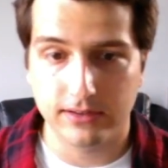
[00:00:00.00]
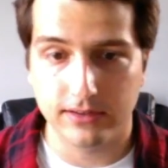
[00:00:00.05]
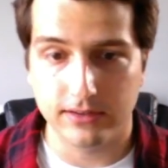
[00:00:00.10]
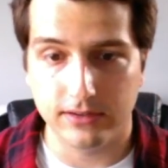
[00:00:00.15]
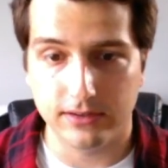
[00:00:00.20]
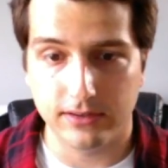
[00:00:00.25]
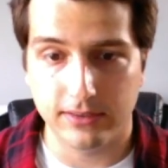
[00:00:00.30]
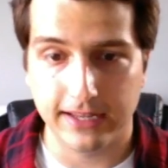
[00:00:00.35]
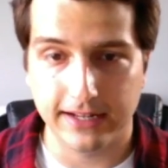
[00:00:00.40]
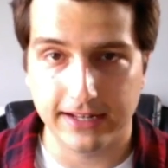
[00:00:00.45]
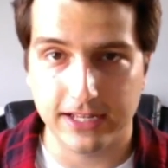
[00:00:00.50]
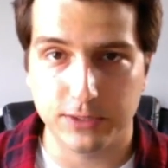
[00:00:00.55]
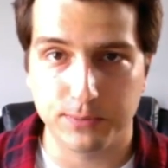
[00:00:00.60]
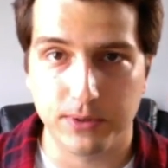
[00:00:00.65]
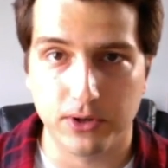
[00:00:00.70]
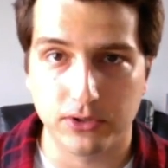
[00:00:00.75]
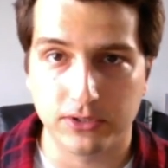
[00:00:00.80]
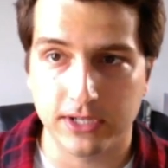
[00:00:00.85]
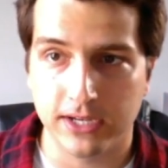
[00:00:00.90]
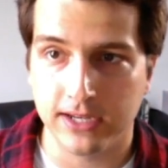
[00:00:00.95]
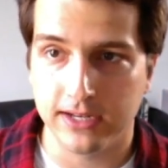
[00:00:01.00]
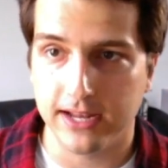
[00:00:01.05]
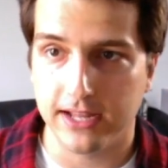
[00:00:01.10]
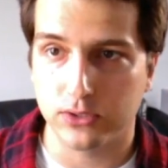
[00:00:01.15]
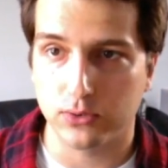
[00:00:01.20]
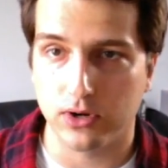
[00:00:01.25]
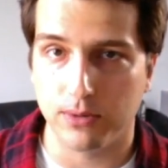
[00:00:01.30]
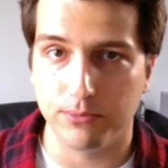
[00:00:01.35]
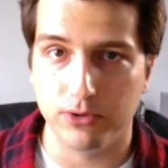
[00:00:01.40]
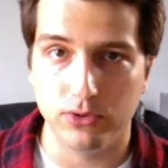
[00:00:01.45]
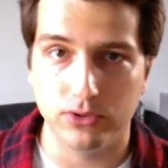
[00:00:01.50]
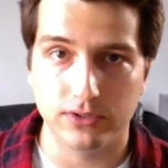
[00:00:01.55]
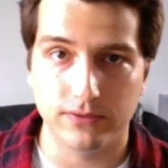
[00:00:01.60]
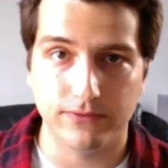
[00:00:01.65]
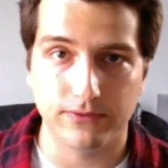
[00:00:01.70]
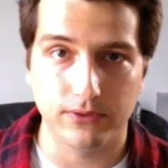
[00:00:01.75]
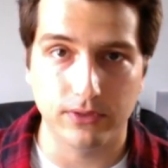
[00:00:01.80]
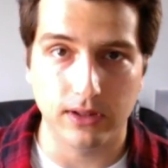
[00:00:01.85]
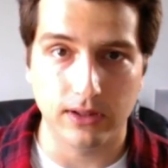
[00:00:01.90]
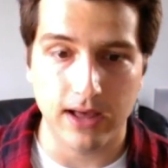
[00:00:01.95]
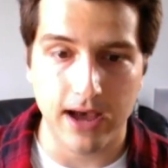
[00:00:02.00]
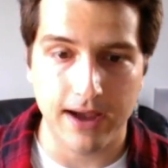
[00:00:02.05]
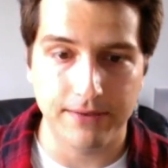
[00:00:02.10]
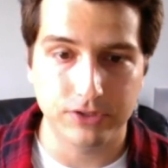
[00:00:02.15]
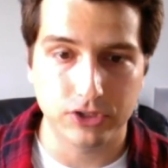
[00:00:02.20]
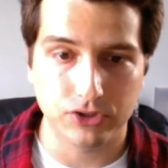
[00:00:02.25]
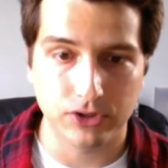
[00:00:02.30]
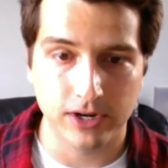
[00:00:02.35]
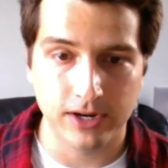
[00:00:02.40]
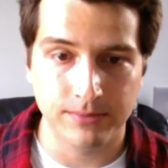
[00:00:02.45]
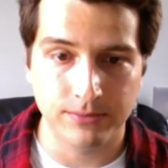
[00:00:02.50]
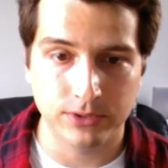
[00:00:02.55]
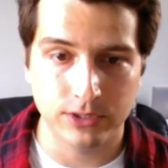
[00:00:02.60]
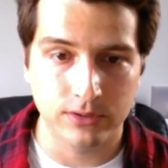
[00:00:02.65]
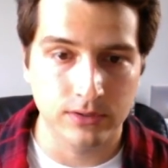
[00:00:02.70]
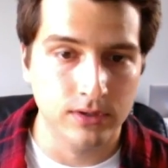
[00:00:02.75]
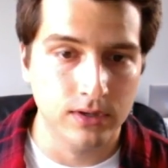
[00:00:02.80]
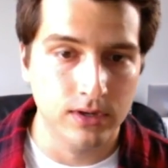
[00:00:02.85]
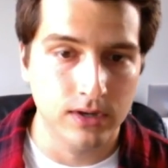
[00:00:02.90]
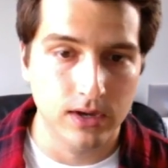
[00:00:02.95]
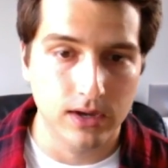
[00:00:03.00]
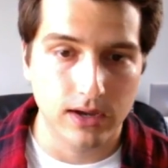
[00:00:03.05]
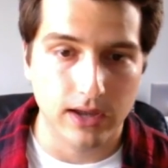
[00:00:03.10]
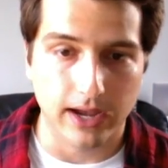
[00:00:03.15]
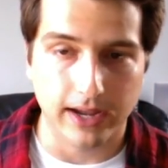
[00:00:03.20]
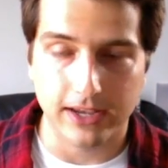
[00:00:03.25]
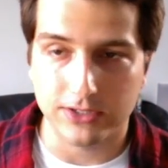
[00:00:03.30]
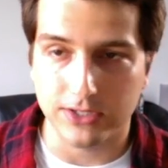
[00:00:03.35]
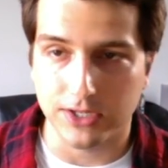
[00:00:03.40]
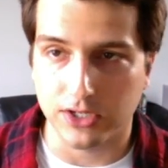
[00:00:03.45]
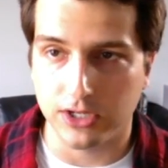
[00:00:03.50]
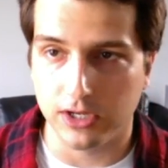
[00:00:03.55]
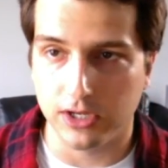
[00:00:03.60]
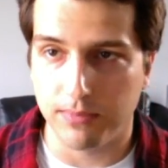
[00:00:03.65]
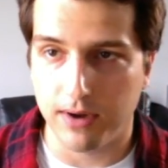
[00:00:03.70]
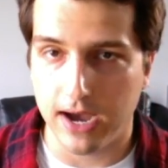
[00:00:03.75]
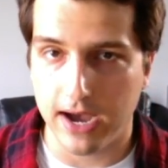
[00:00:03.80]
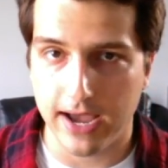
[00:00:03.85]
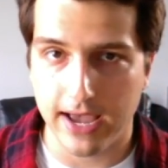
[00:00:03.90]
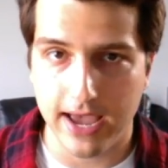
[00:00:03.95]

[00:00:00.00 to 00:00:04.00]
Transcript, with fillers: thing that's built in. That's what I'm using for the live streams. I guess I could buy